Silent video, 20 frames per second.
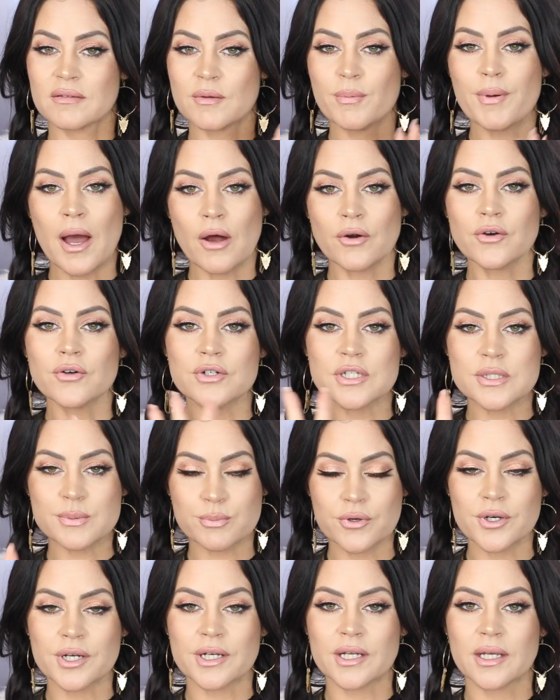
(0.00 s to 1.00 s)
The powder is
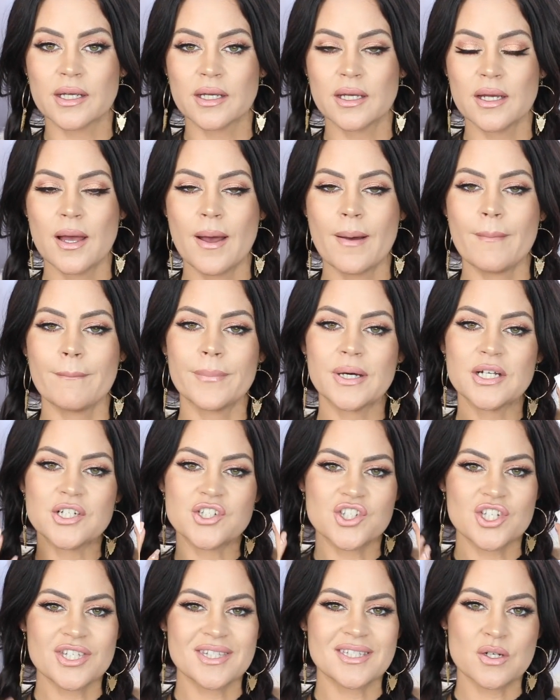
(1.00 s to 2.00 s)
pretty, but
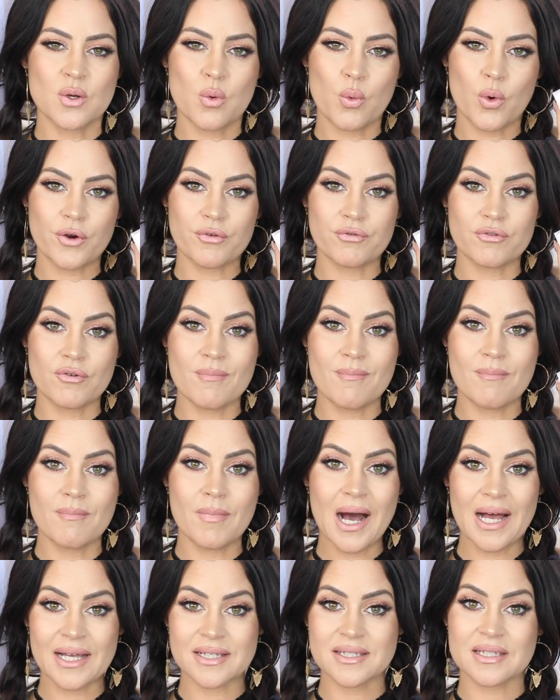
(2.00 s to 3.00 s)
it just didn't work for
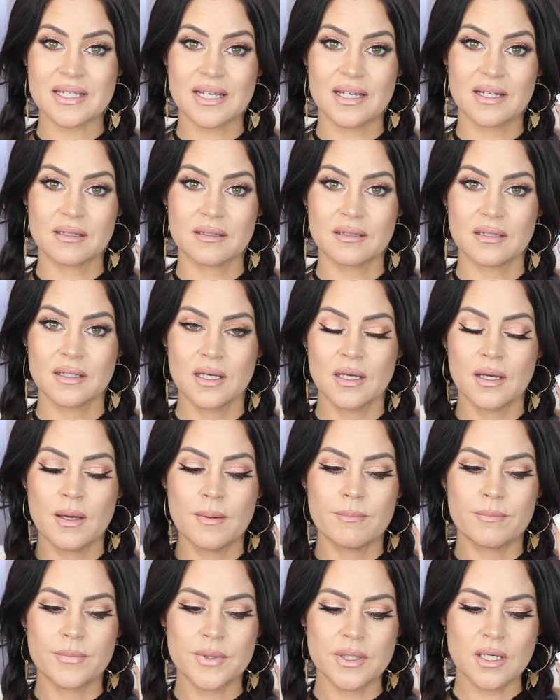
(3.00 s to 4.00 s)
my skin
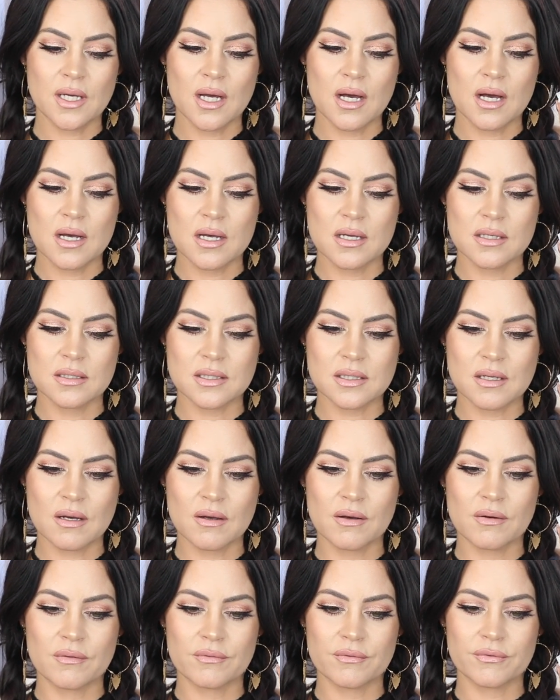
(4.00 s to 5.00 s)
because
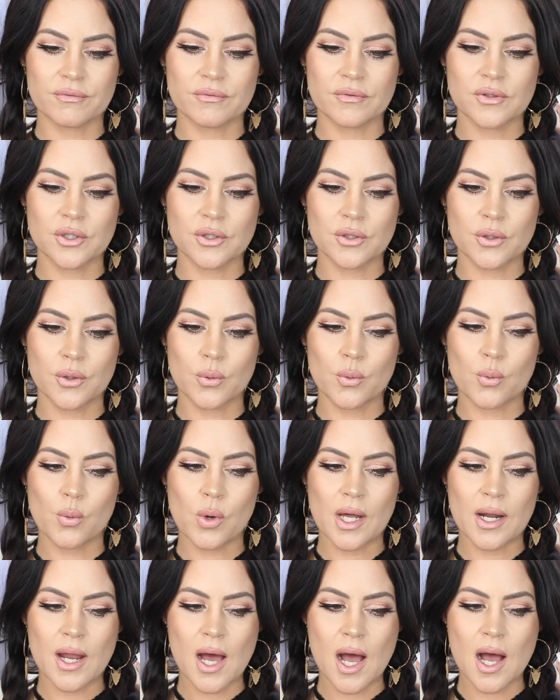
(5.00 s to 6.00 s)
of, you know,
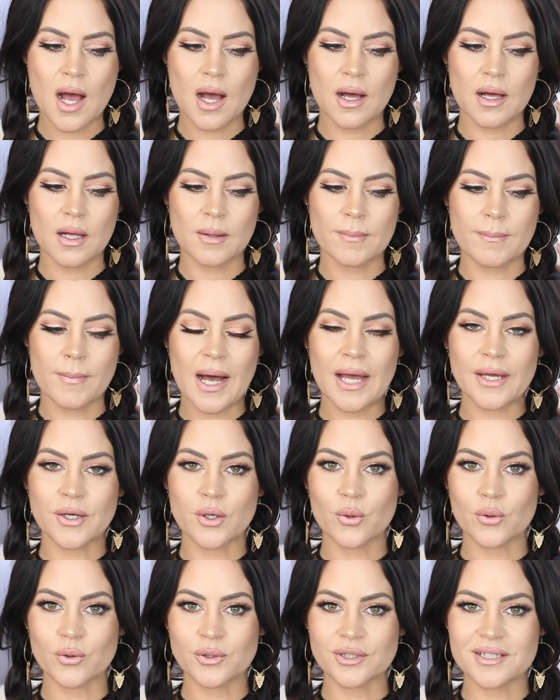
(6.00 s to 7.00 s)
what my
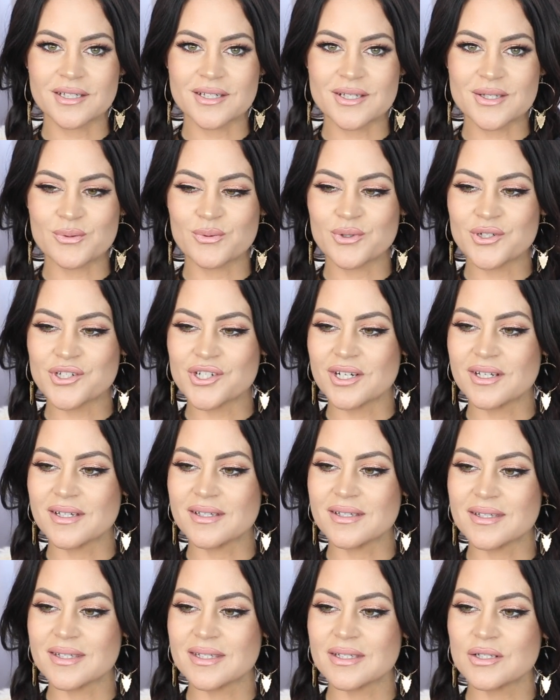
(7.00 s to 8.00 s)
goal is, which
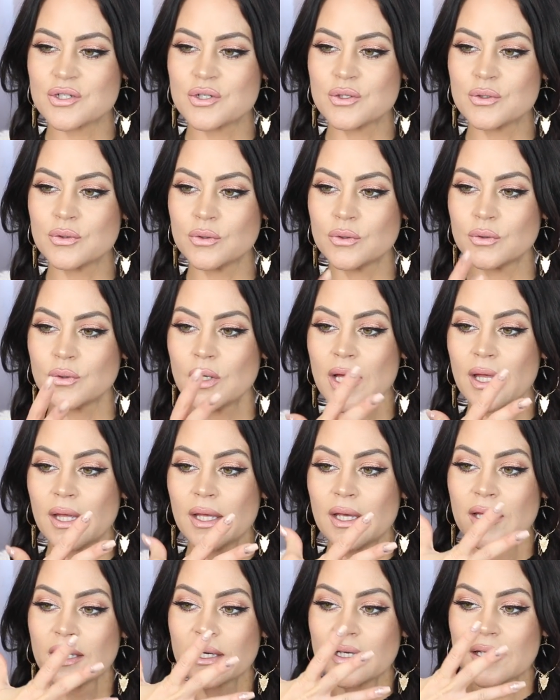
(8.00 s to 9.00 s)
is to
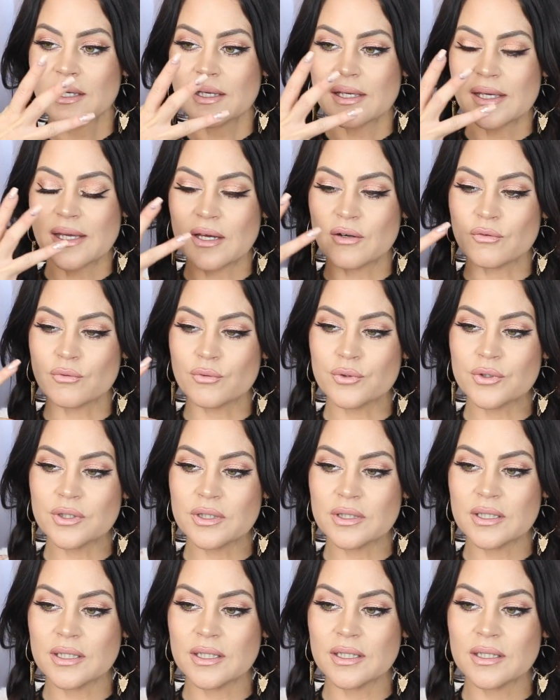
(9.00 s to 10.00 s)
get
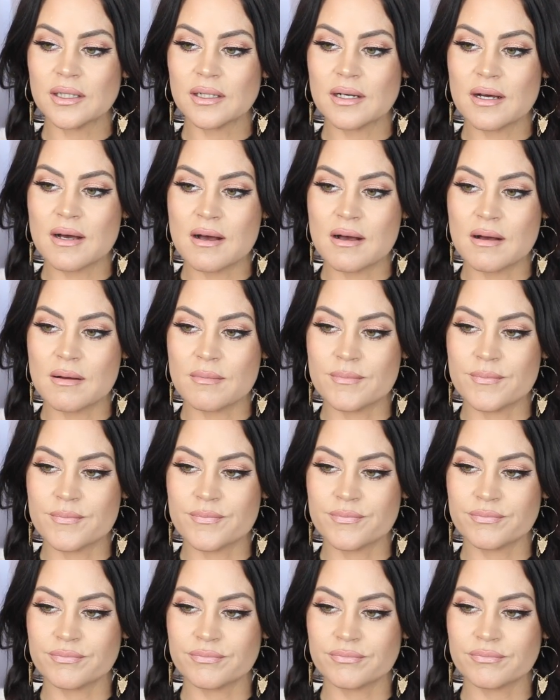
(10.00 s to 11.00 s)
really,
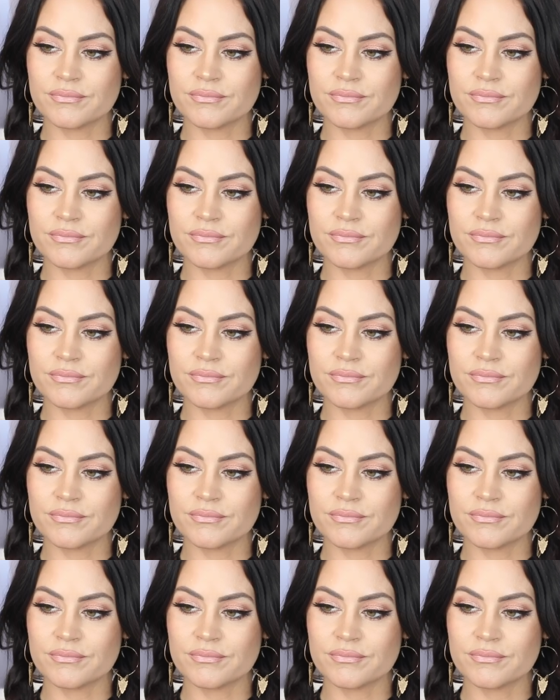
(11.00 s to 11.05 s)
um,